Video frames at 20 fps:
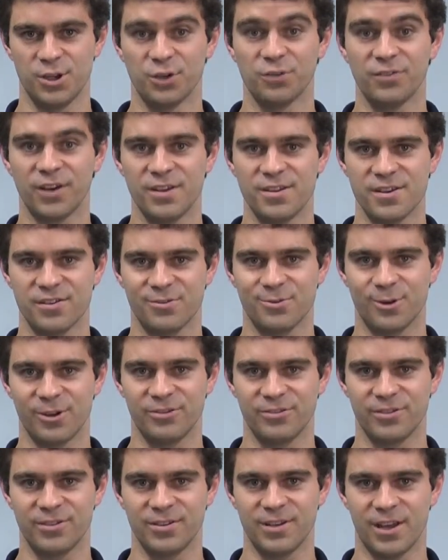You'll find this
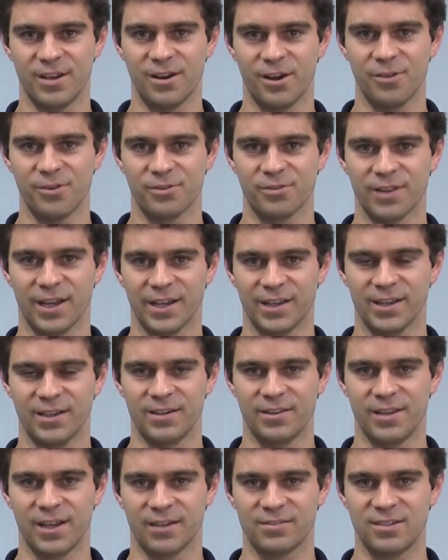question and others like
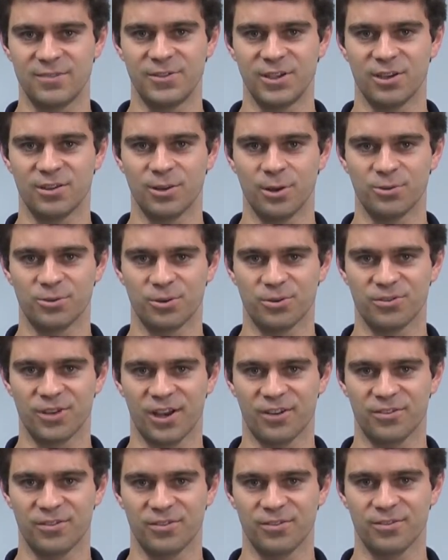it in the activity closure
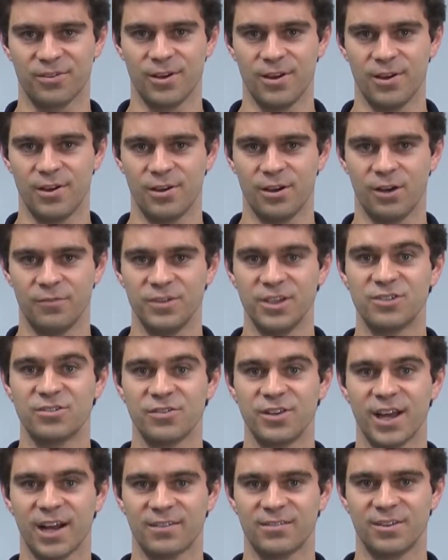sections of
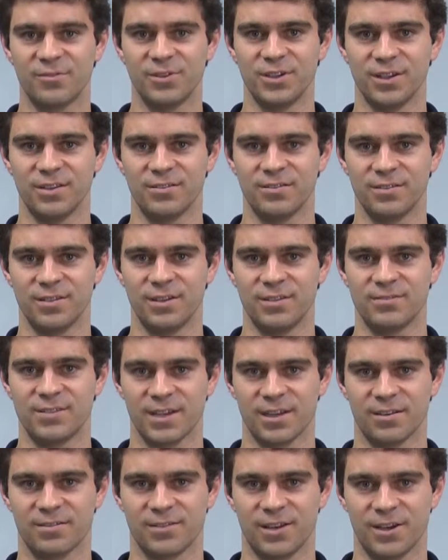each of the activities in
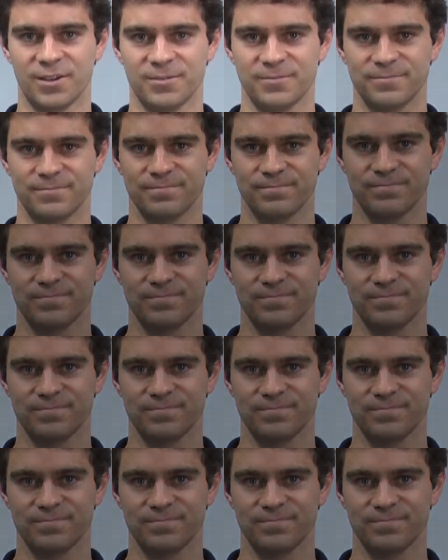TechXcite.